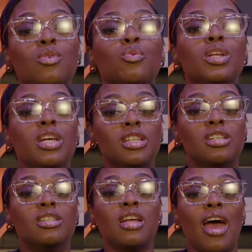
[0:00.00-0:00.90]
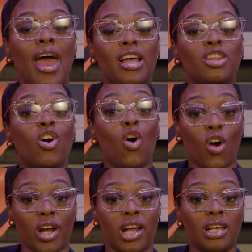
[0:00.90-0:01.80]
We need to act
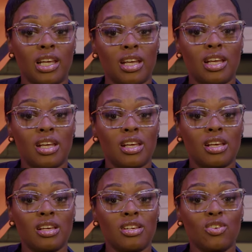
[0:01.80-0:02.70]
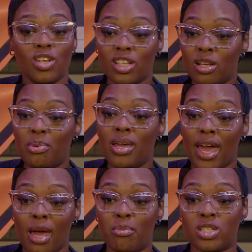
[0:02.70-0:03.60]
accordingly. You need to be
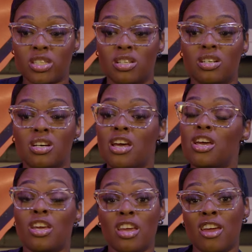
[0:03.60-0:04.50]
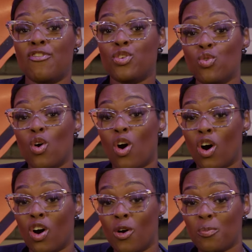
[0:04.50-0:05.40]
able to, if you
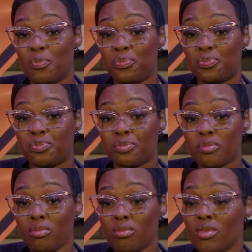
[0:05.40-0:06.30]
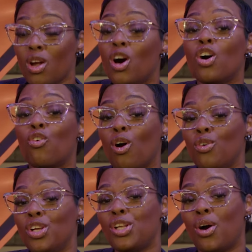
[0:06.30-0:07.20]
are a
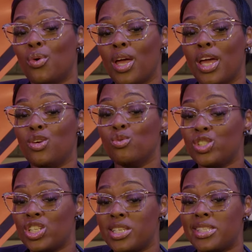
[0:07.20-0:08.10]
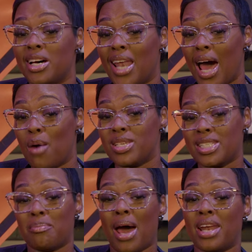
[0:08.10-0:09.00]
grown adult and you just allowing
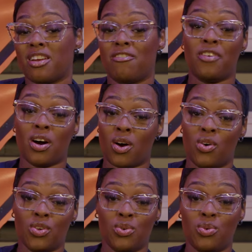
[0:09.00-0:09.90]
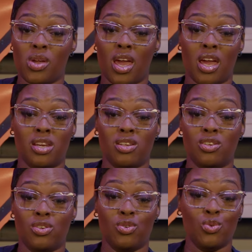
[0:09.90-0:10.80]
somebody to fuck on you and
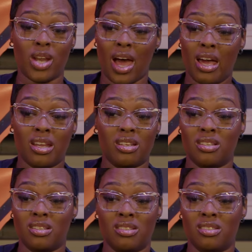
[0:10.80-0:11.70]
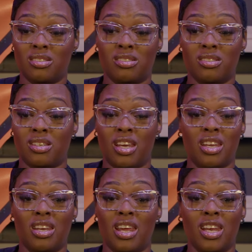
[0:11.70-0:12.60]
you not
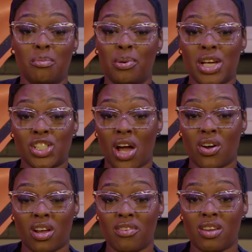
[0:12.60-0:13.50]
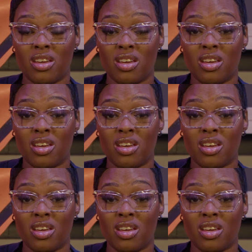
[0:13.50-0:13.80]
getting any pleasure out of it,